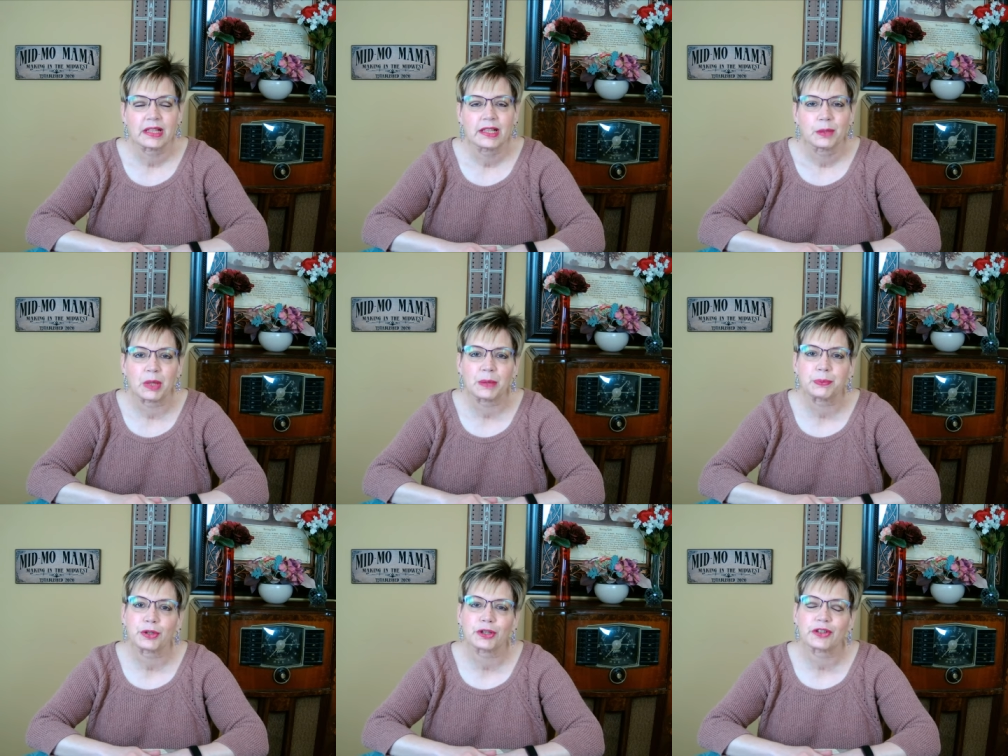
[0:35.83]
My
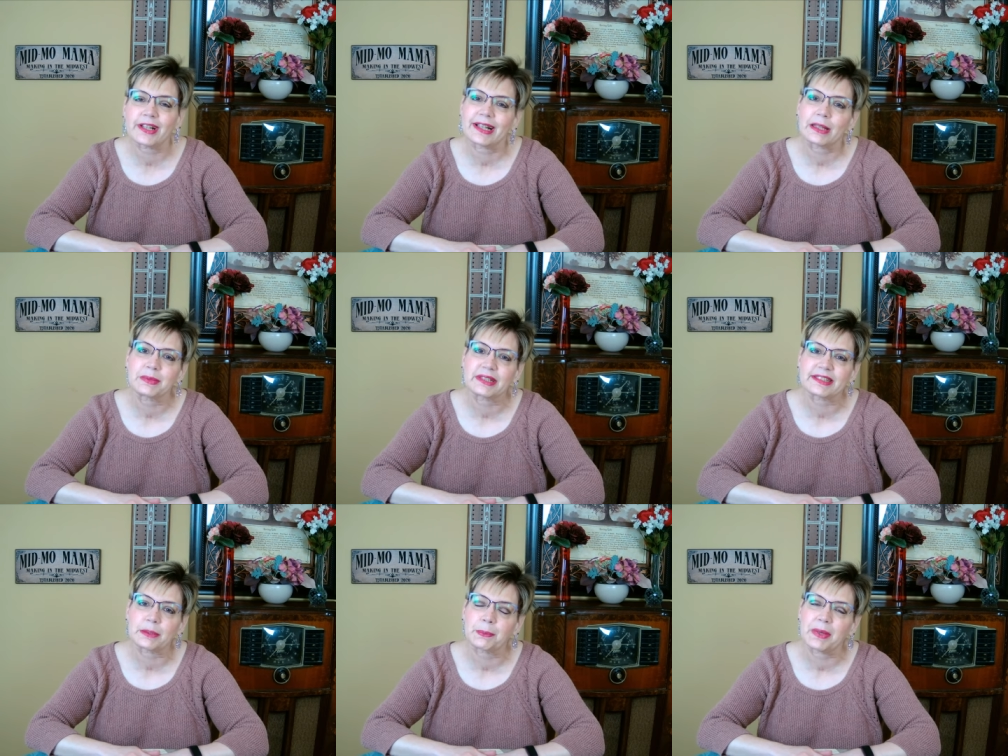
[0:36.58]
program
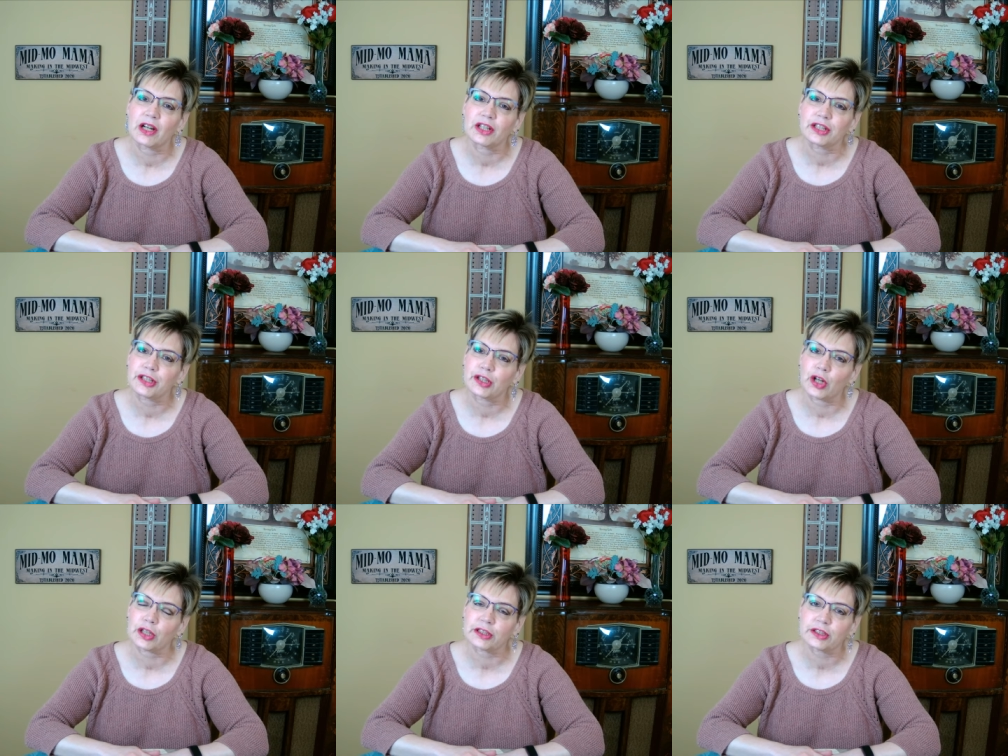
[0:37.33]
is about
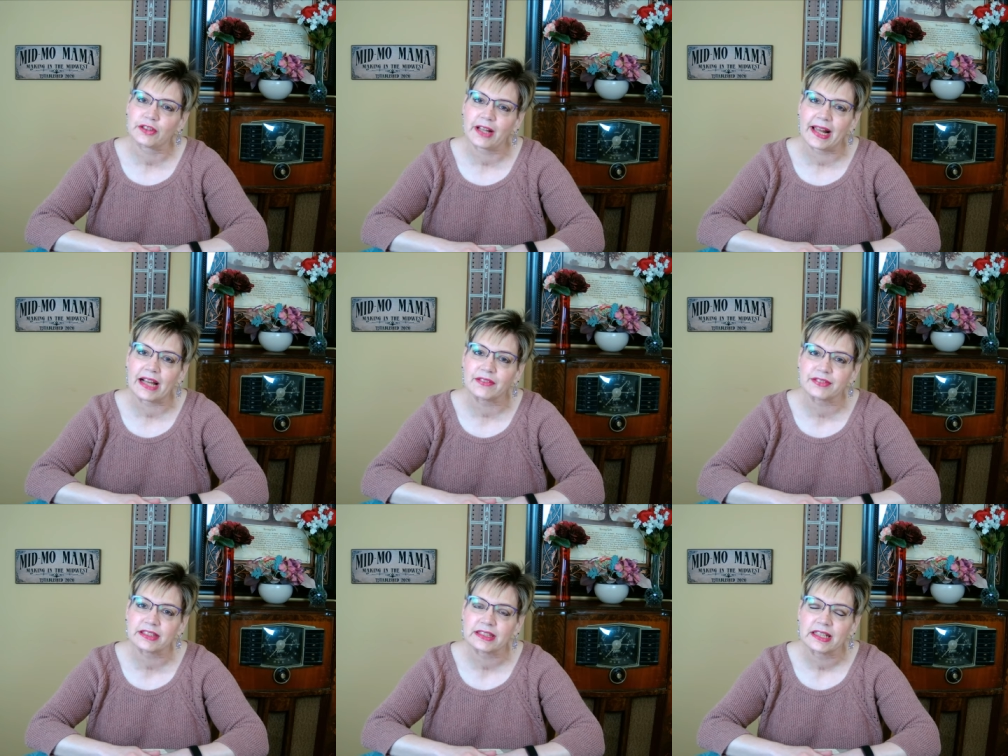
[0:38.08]
yarn
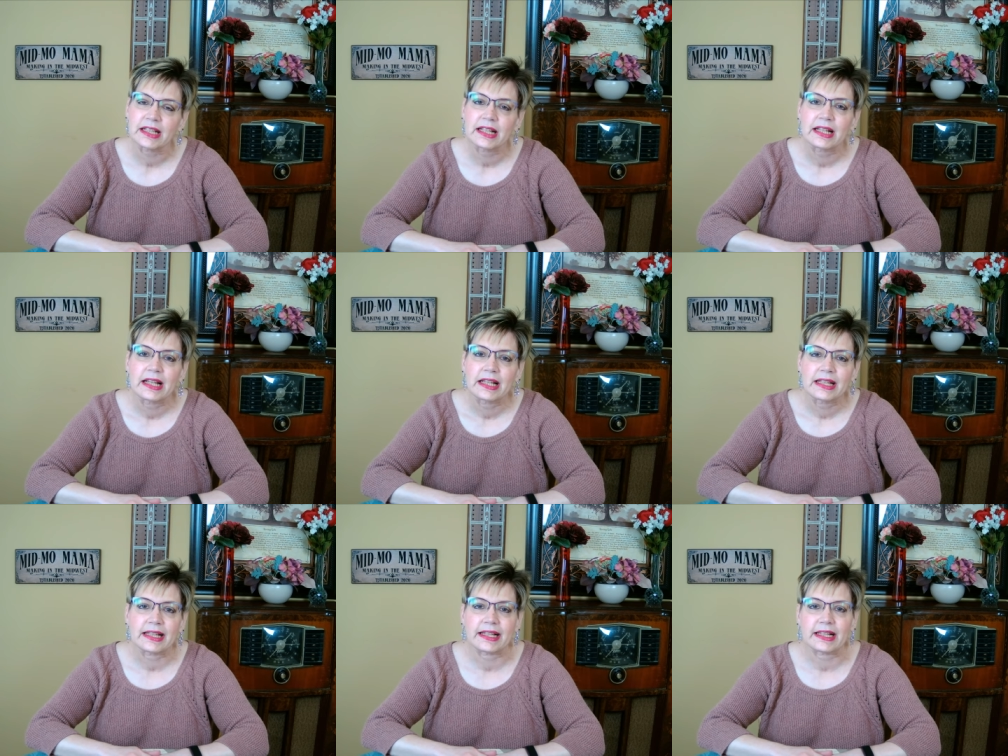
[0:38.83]
crafts
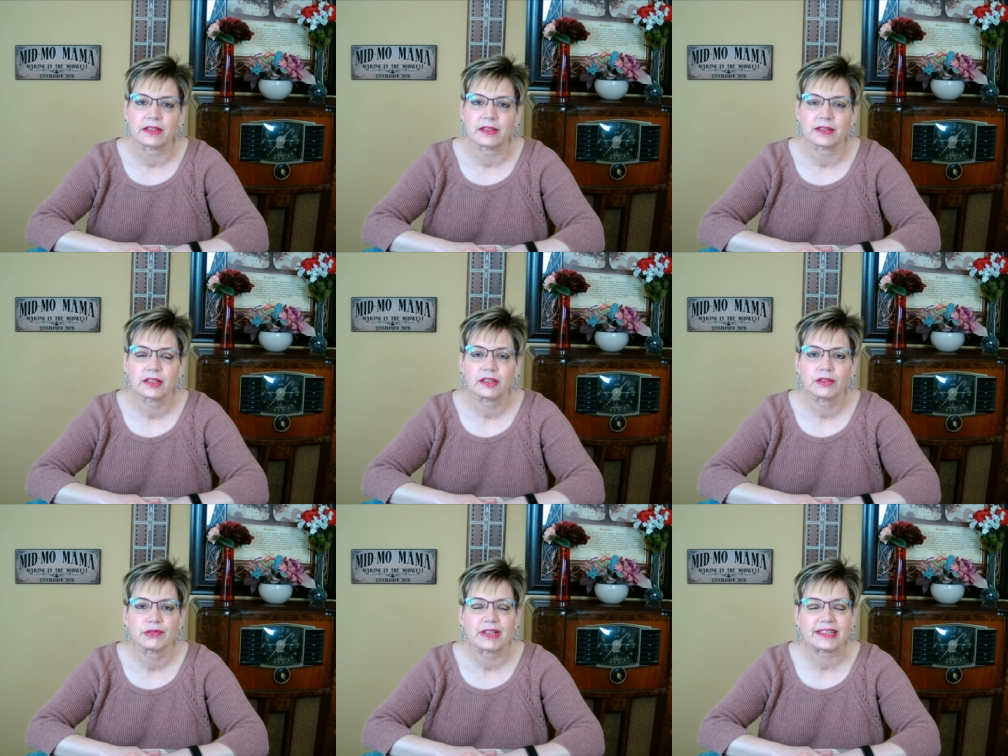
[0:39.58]
and
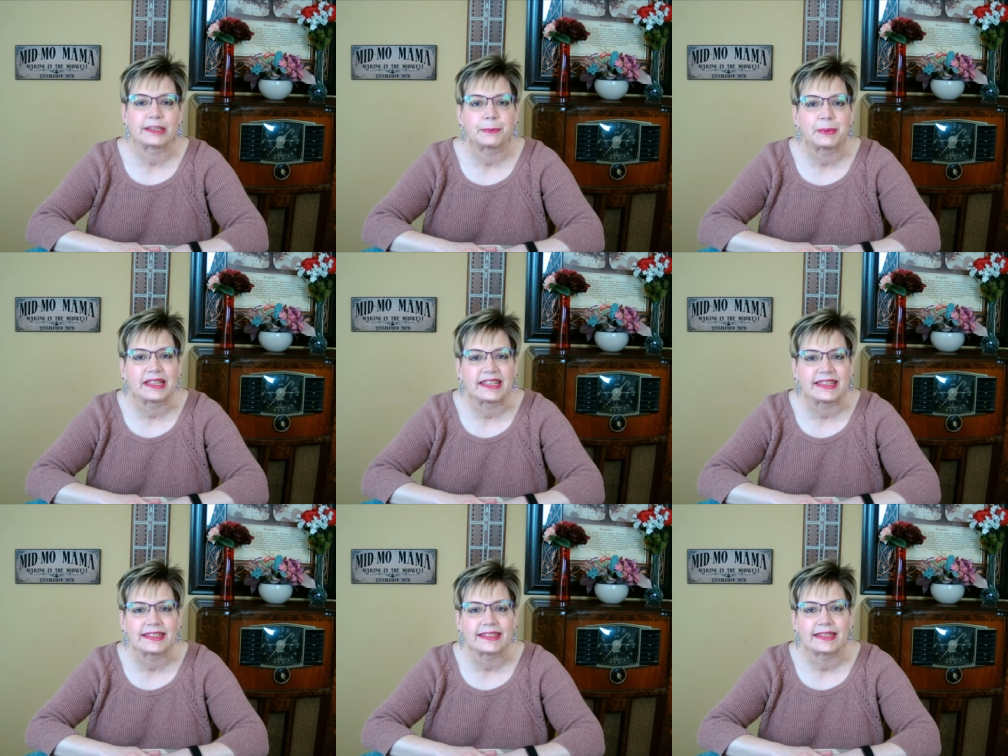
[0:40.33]

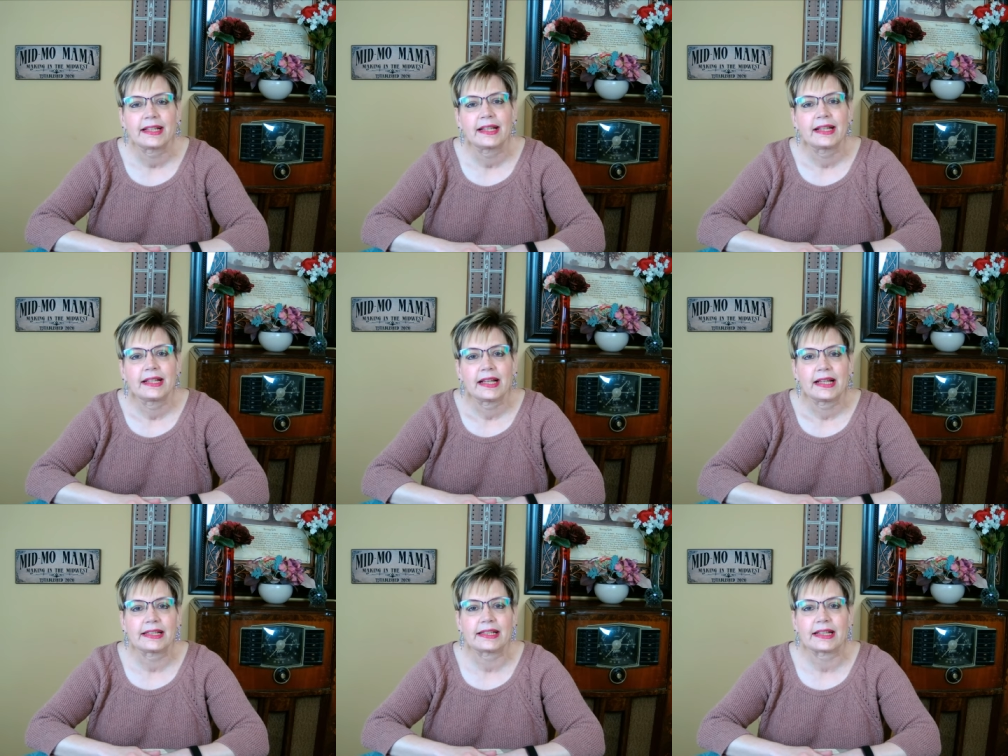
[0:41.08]
recipes
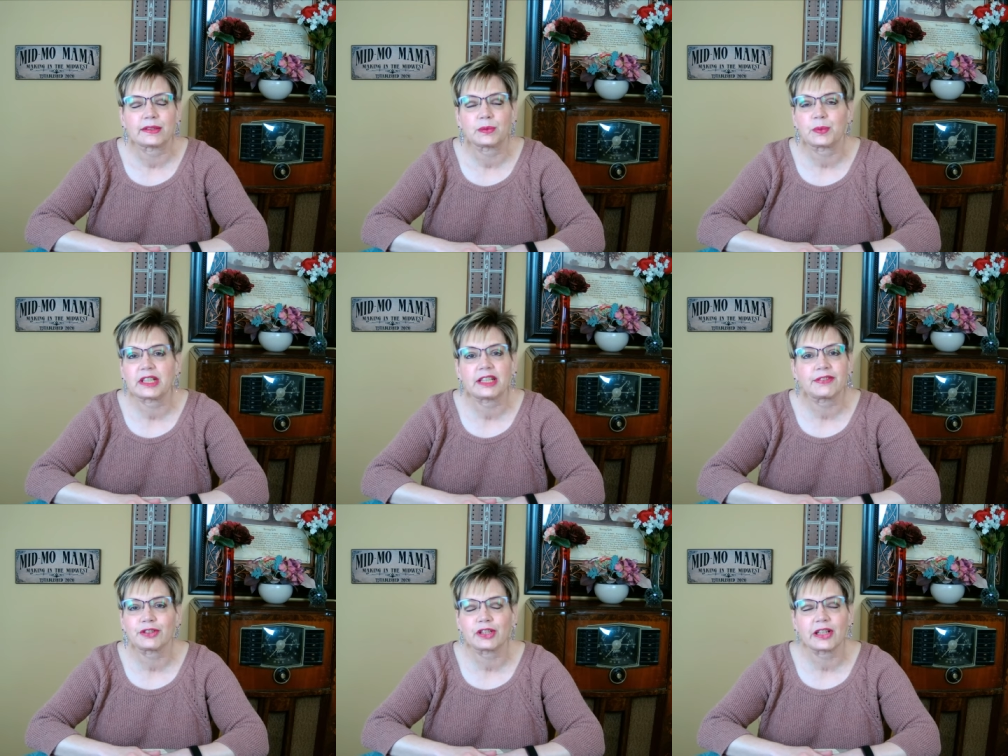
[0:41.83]
and
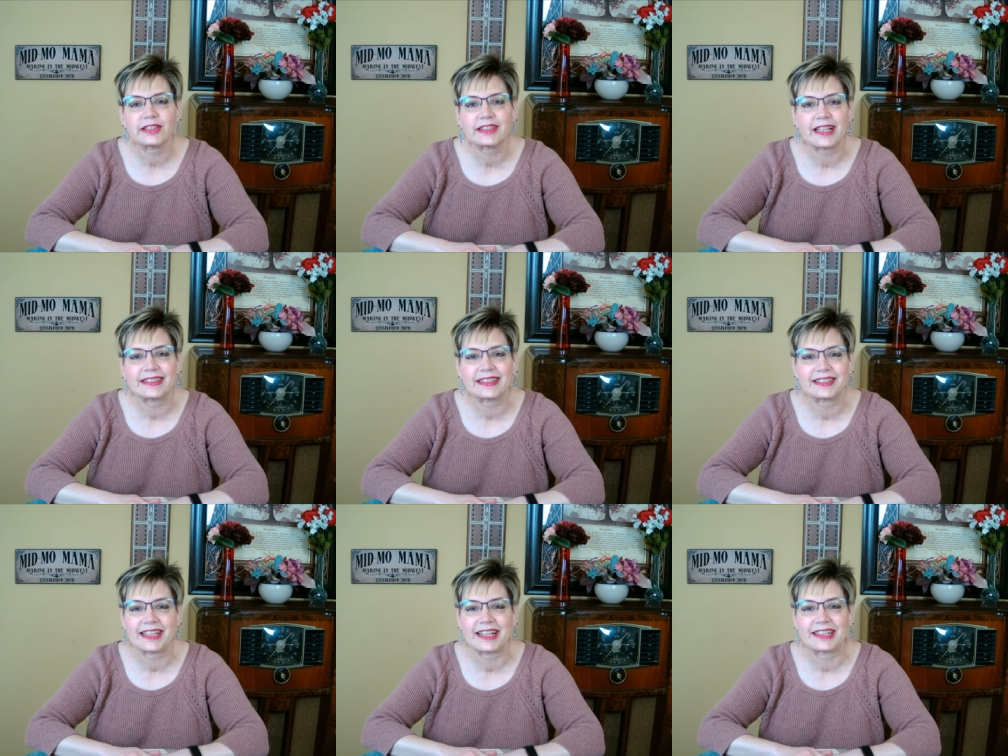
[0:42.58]
whatever else I
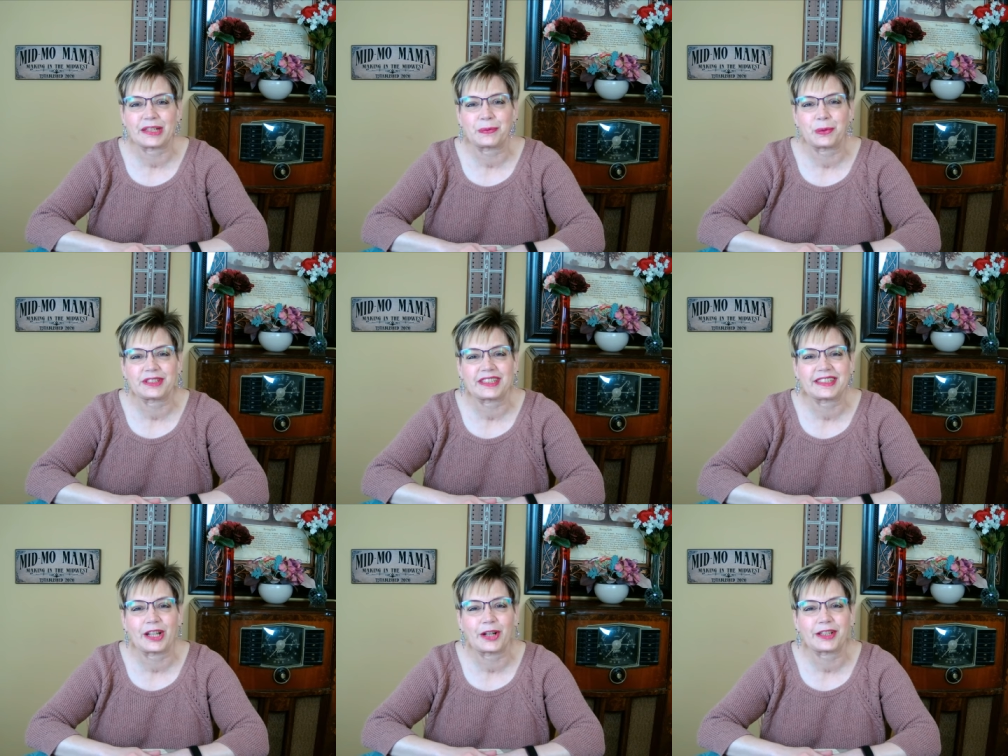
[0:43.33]
decide I want to
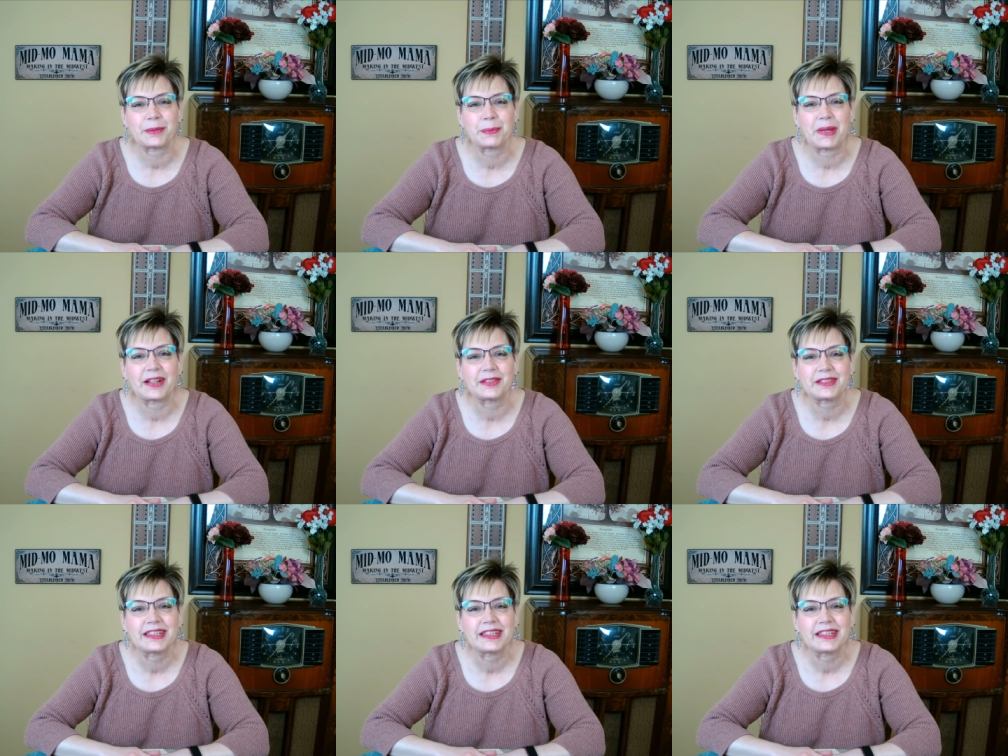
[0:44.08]
talk about.